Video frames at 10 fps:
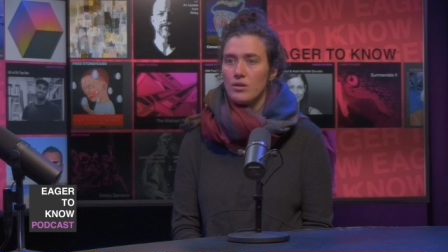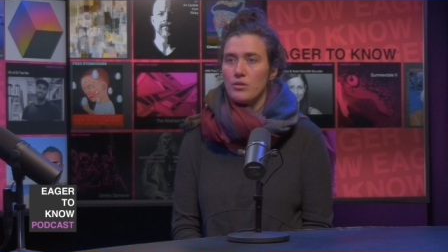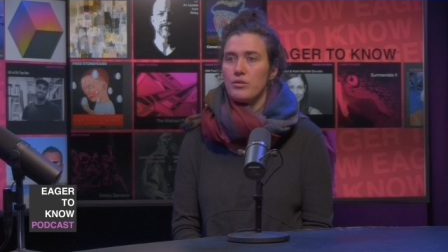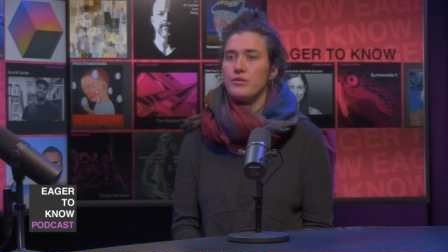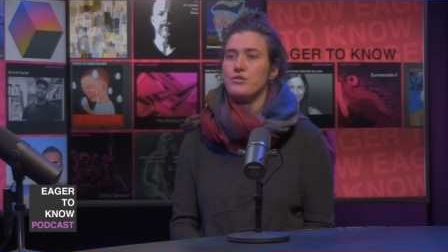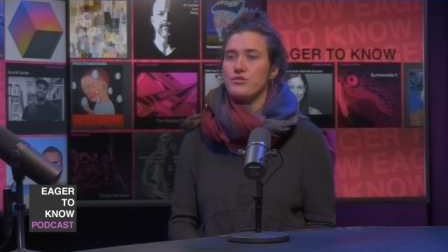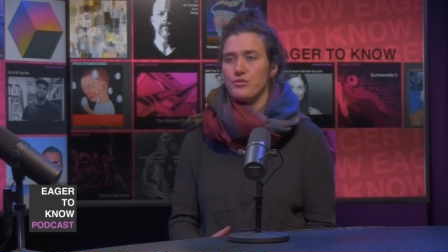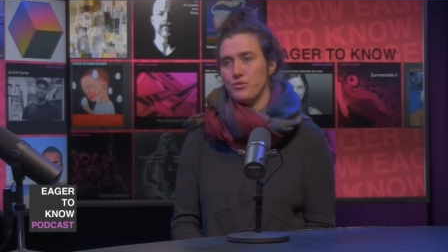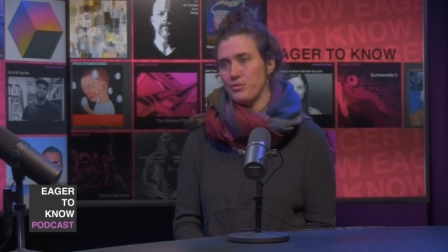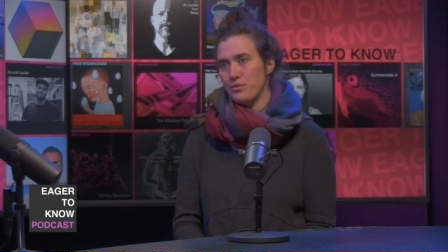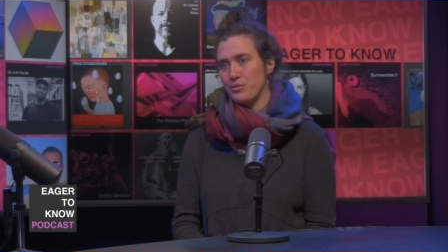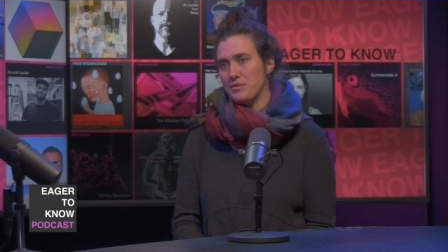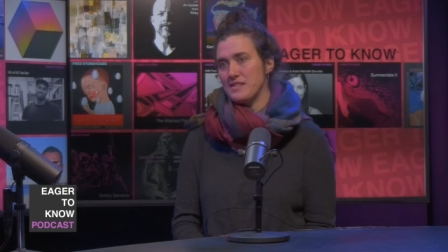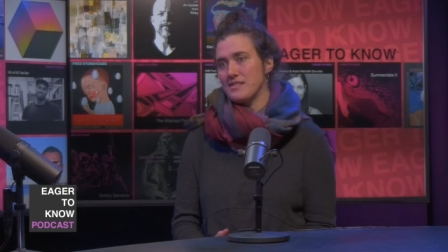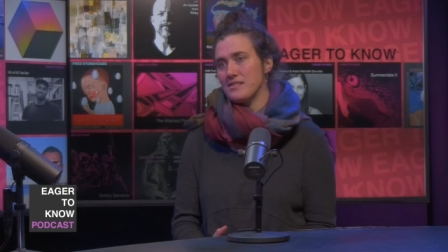the true
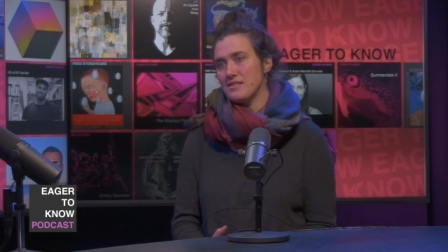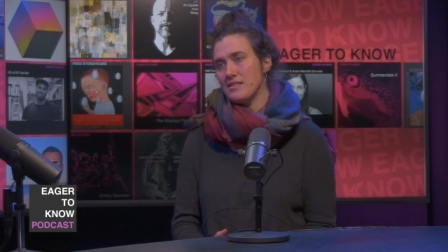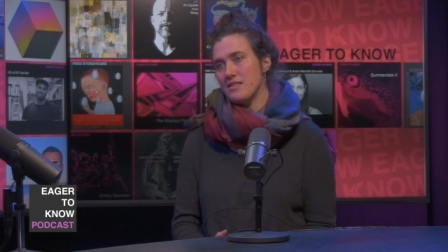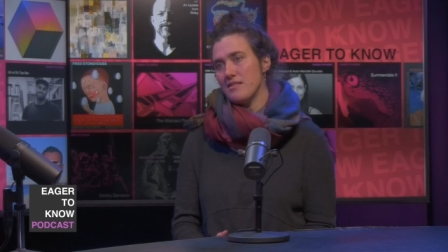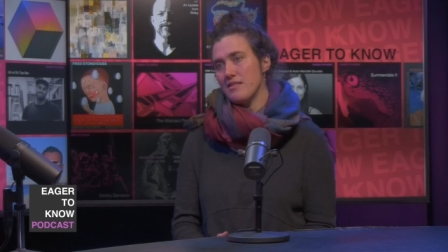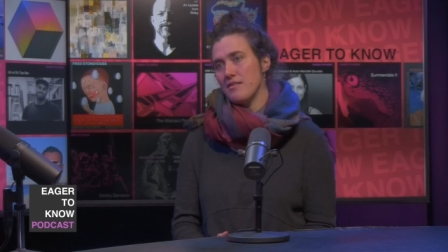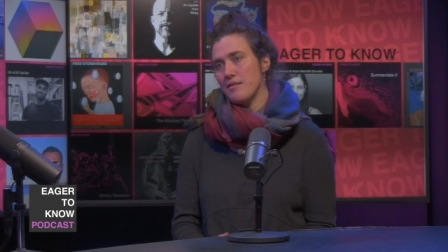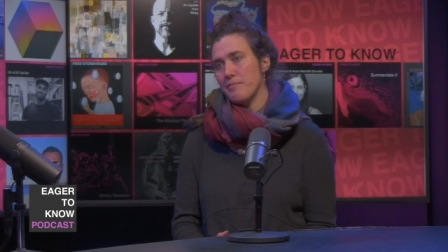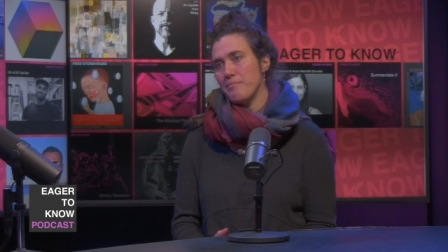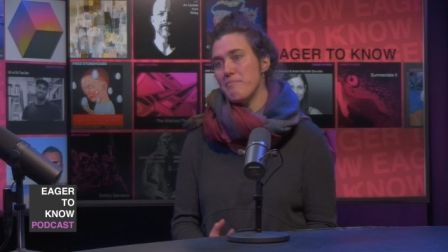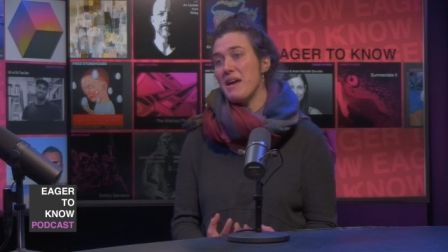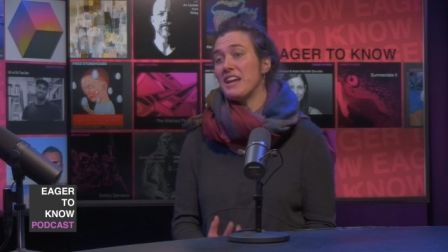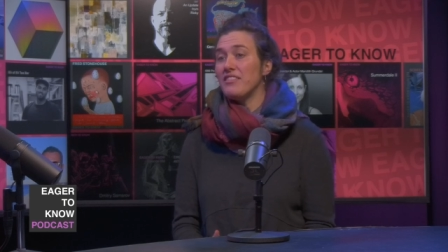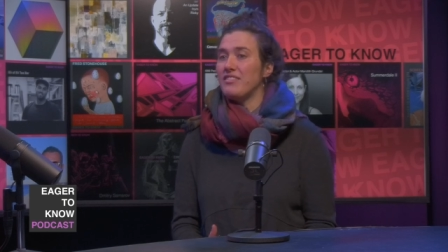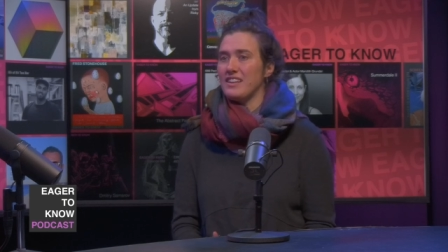s-
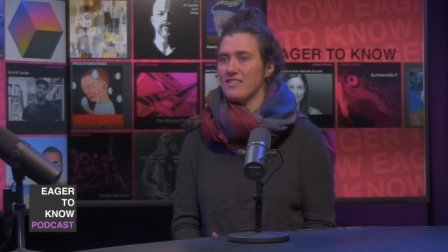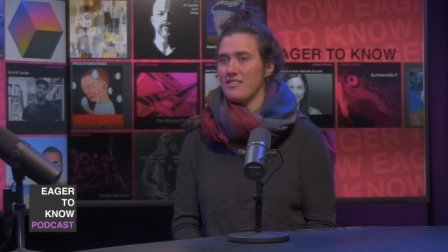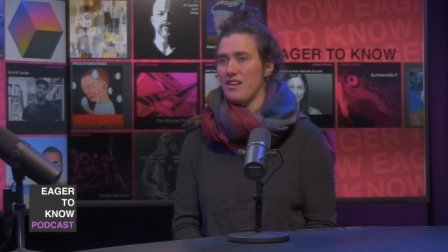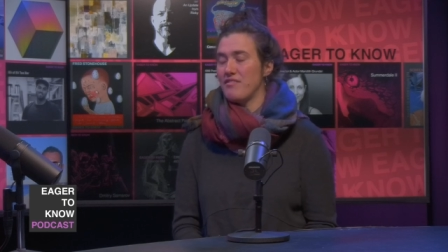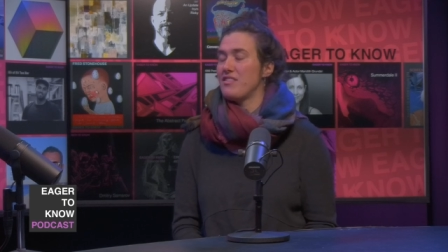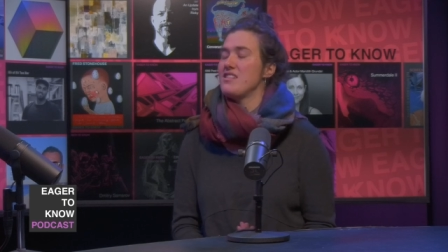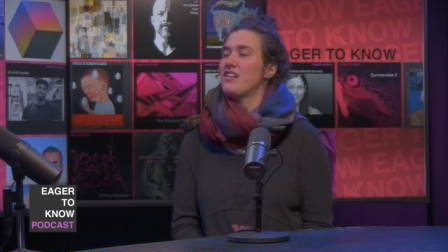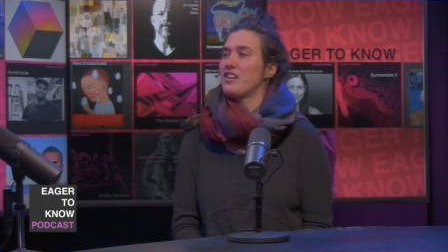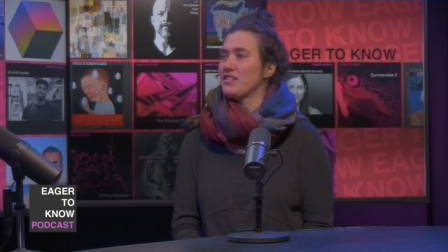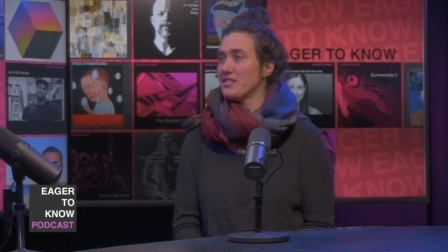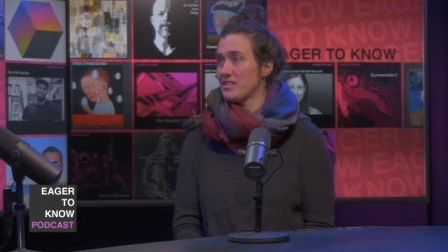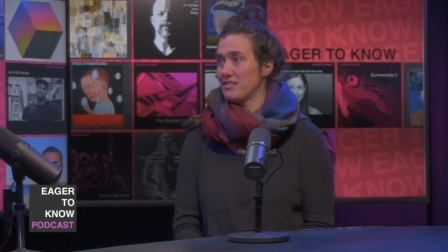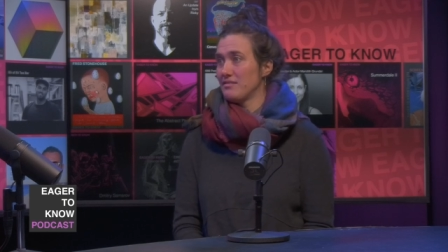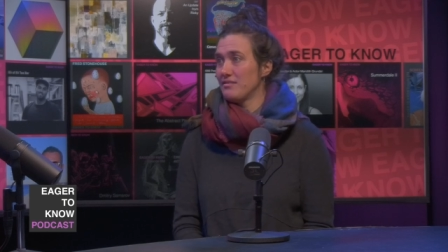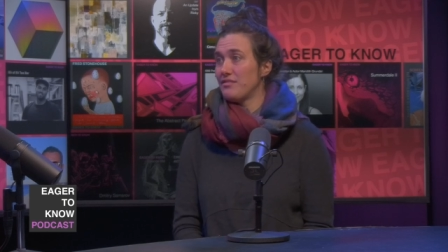benefits of the arts
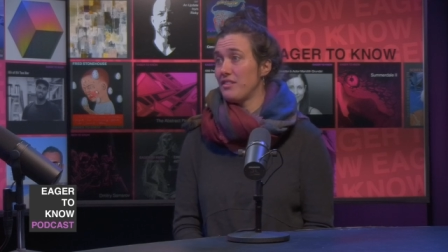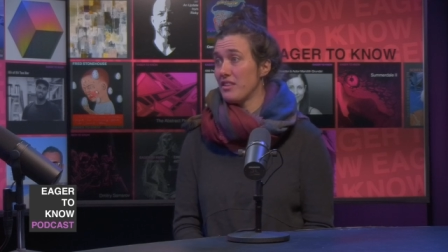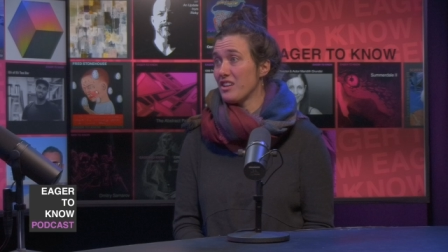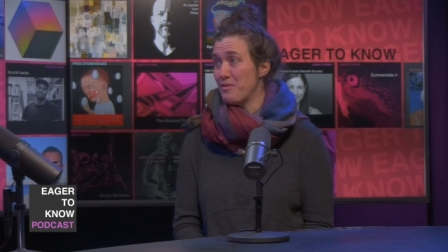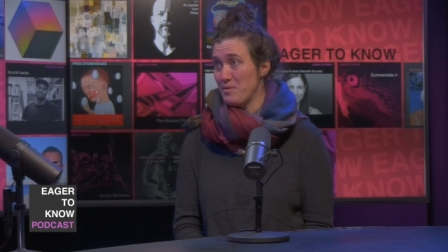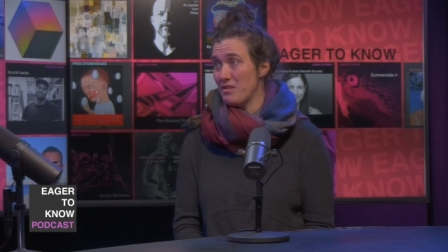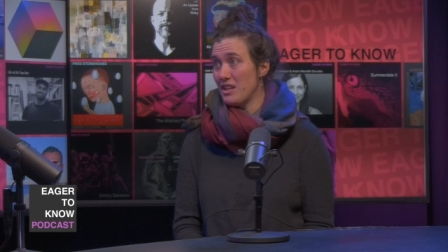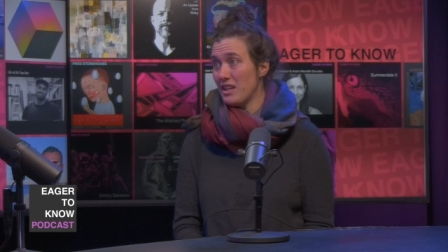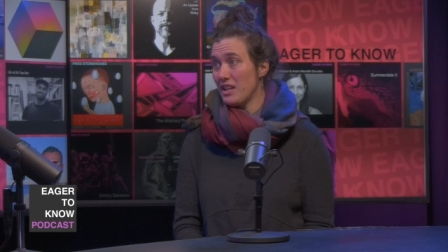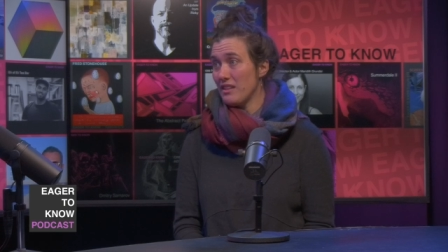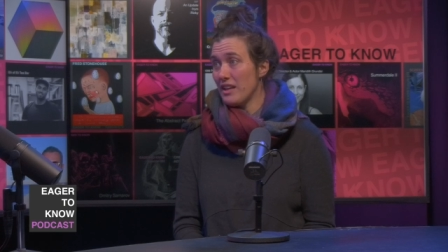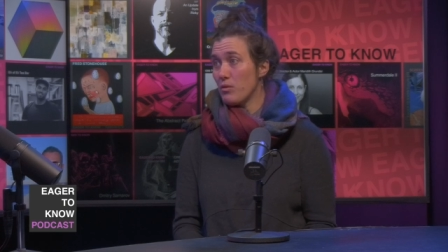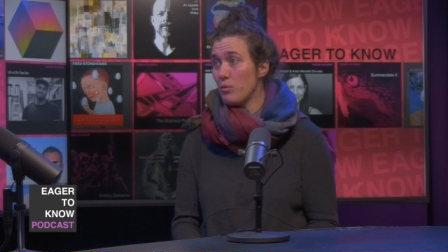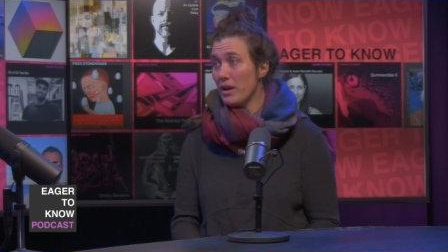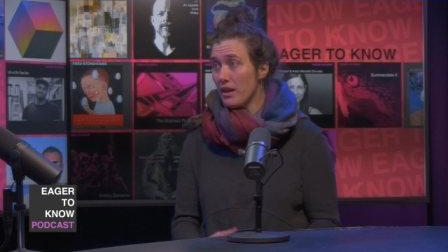for the community. Mm-hmm. Like,
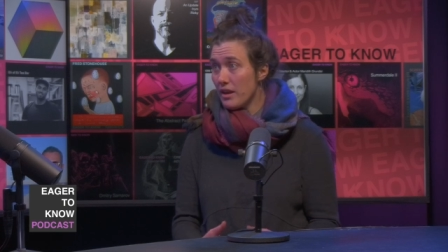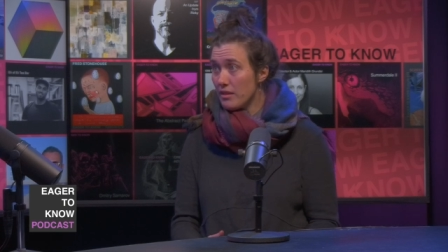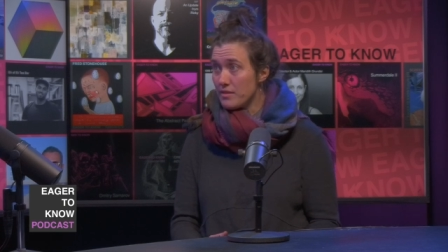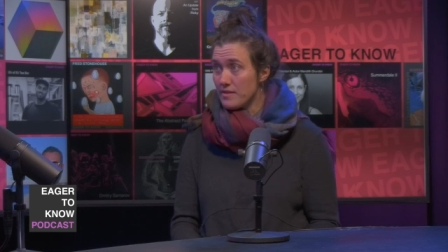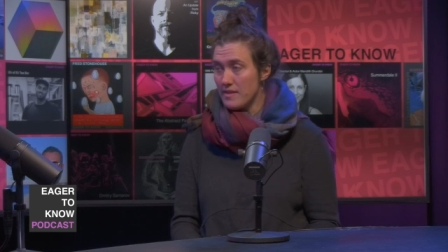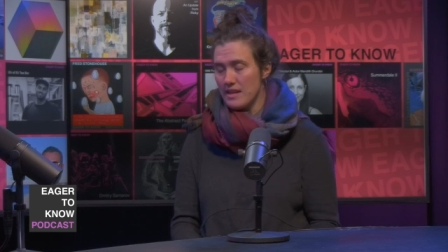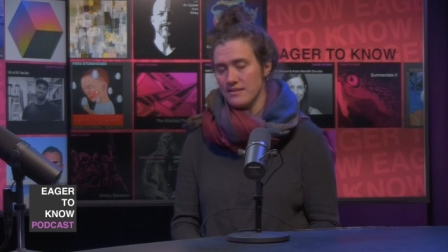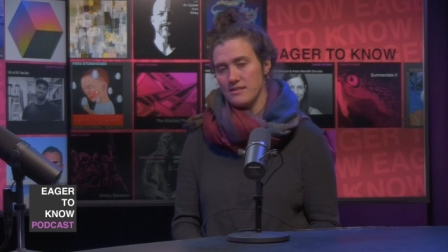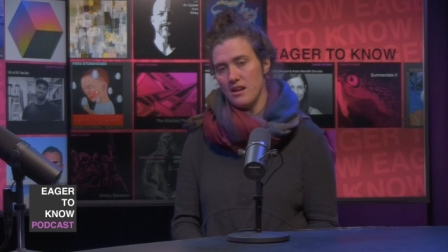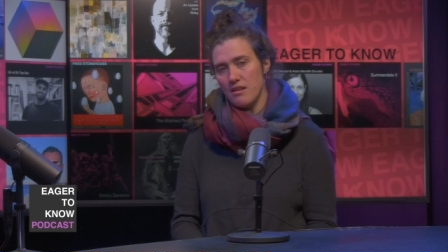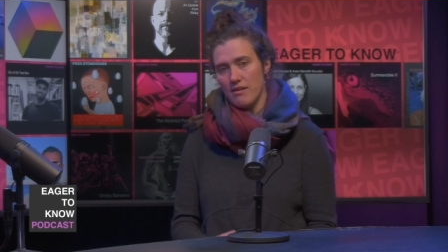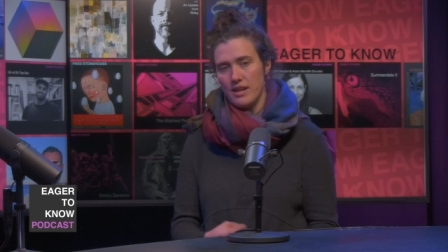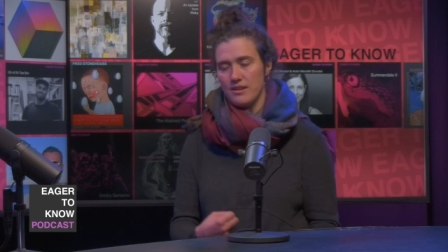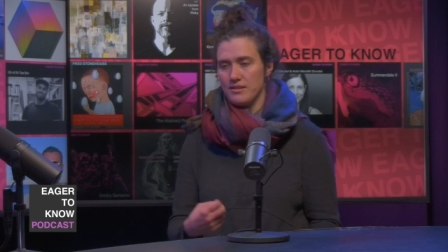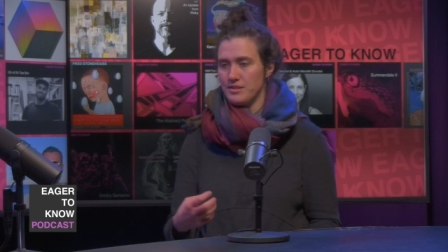what are those things
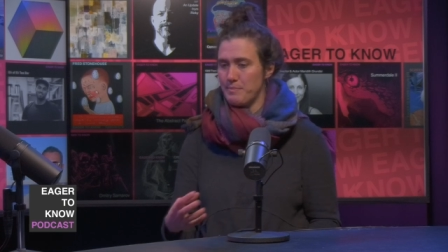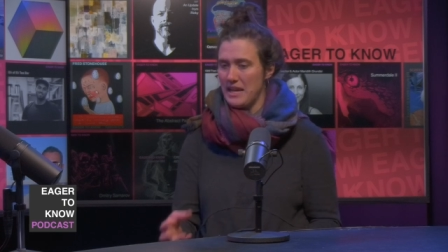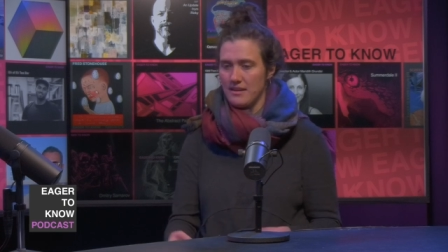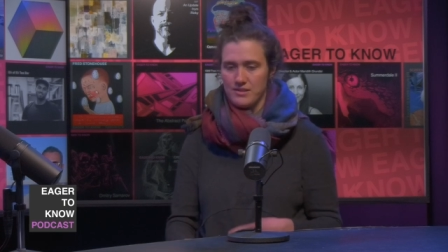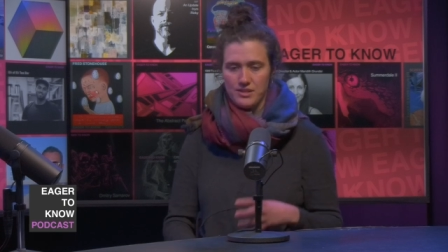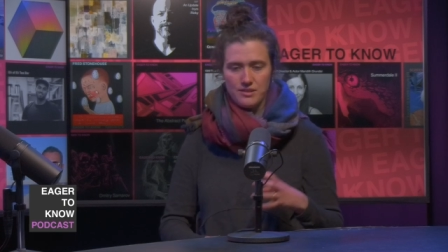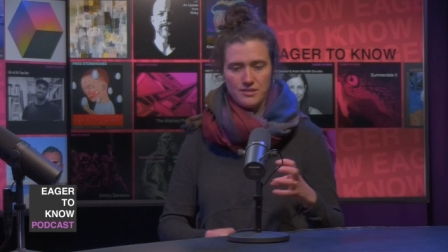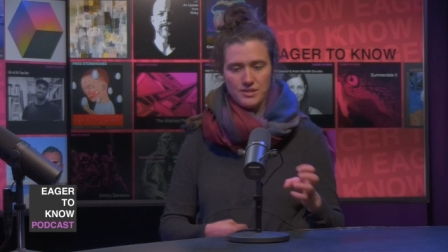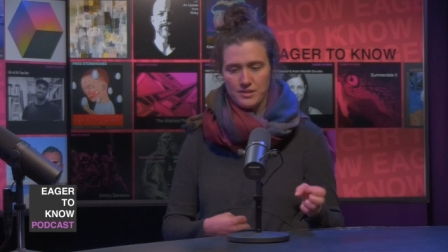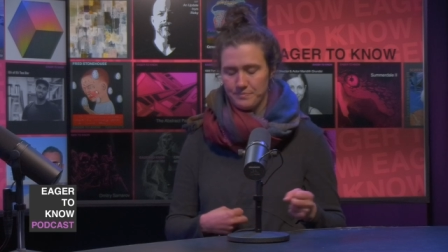songwriters, painters,